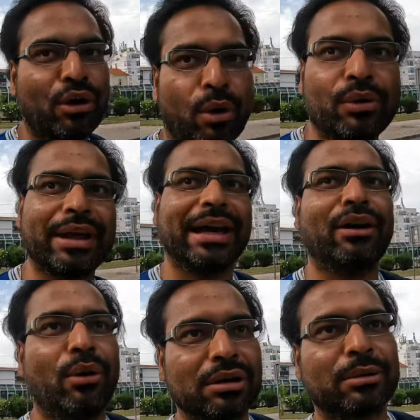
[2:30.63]
go
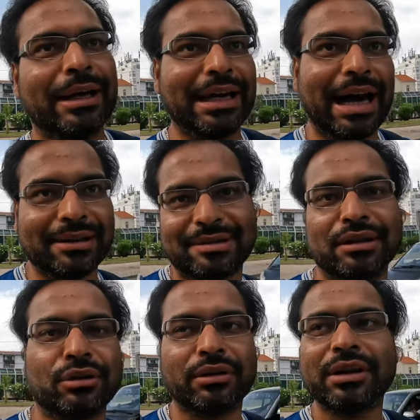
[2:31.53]
there all the way, I
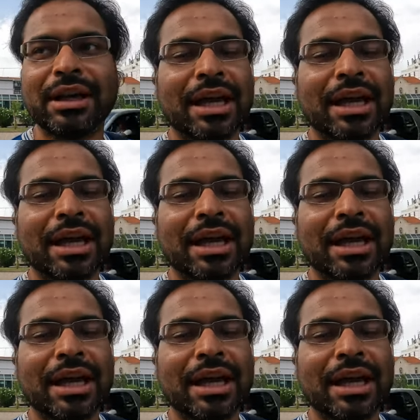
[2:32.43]
still could,